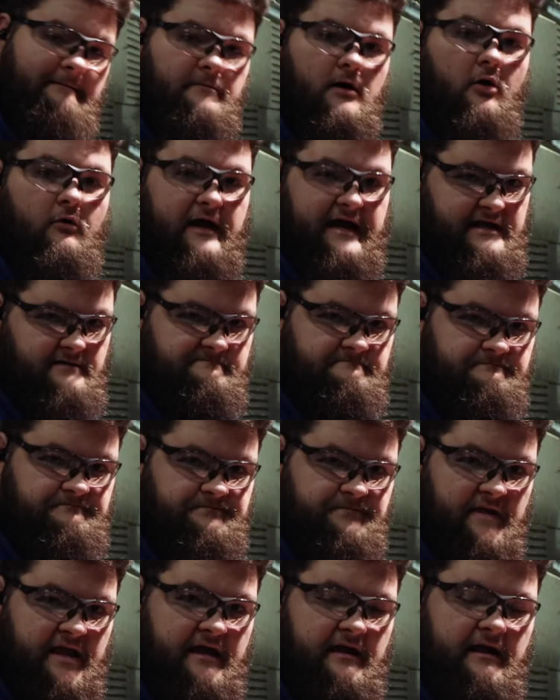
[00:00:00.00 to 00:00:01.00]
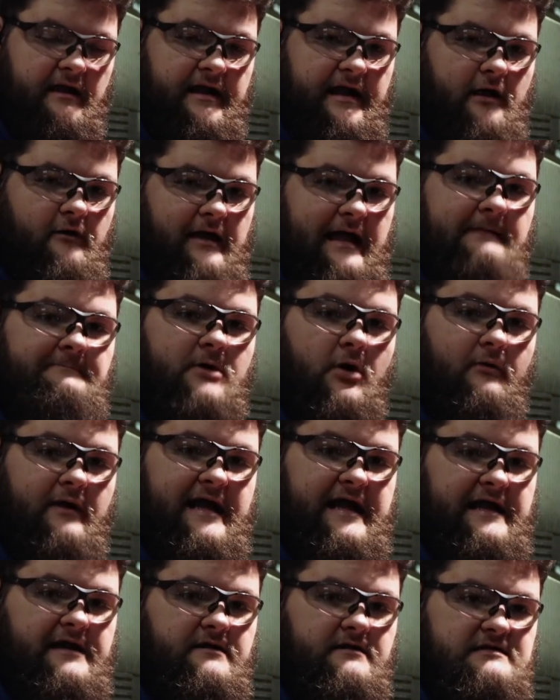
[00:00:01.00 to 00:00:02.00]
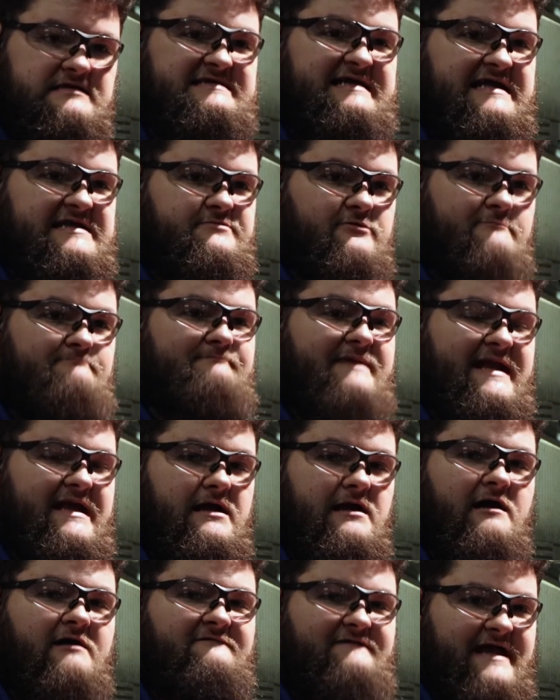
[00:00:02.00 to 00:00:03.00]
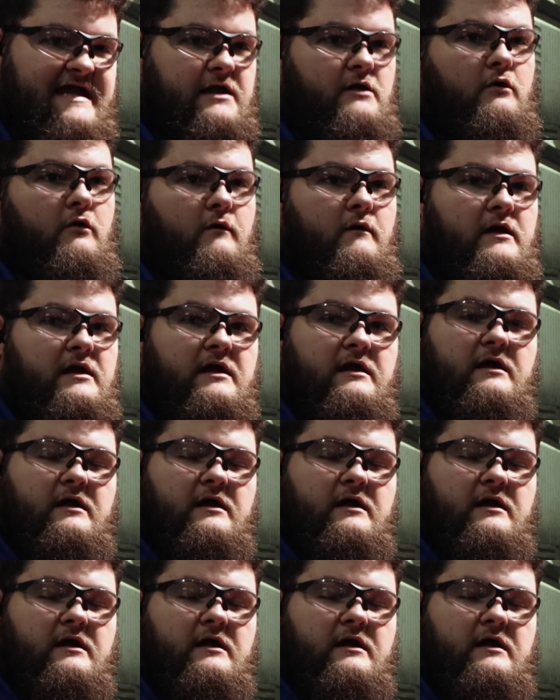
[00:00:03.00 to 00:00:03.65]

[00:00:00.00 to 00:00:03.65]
MOA. Now, MOA stands for minute of angle.